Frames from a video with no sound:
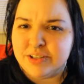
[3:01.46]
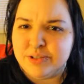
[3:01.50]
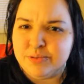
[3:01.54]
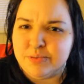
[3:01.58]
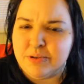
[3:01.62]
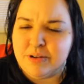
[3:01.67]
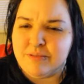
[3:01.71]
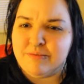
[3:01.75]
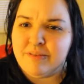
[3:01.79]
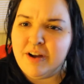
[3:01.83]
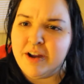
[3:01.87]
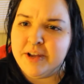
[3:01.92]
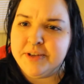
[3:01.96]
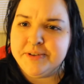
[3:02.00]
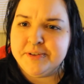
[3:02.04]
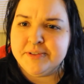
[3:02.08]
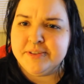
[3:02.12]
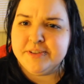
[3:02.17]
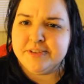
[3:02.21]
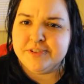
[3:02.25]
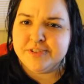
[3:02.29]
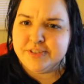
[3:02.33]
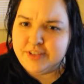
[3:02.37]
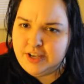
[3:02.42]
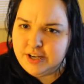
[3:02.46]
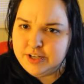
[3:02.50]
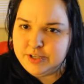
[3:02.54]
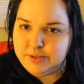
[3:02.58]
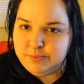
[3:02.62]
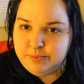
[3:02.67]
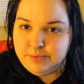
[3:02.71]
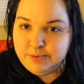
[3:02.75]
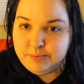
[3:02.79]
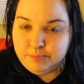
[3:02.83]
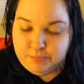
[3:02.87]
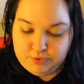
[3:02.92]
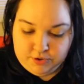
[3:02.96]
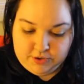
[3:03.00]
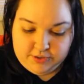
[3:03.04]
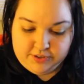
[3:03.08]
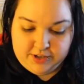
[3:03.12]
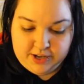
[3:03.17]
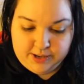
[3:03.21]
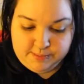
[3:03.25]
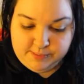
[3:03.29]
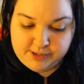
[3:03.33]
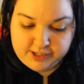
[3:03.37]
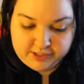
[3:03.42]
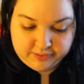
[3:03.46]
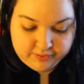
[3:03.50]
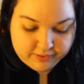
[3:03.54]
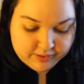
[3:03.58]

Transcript: to our regular scheduled programming.